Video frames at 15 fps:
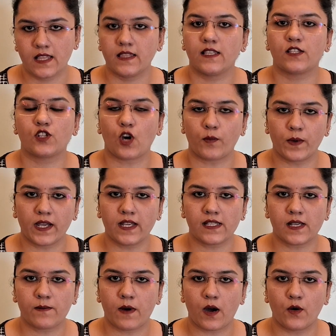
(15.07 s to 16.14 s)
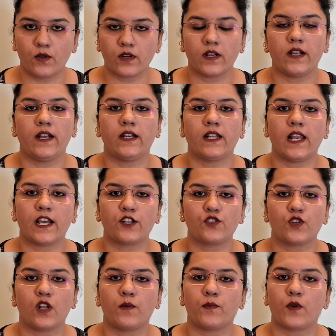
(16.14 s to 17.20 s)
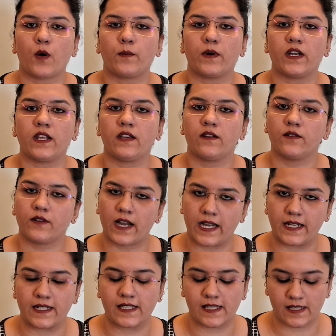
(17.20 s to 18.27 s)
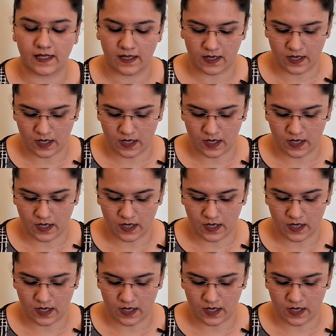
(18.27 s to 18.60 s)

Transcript: This topic is about intellectual property rights.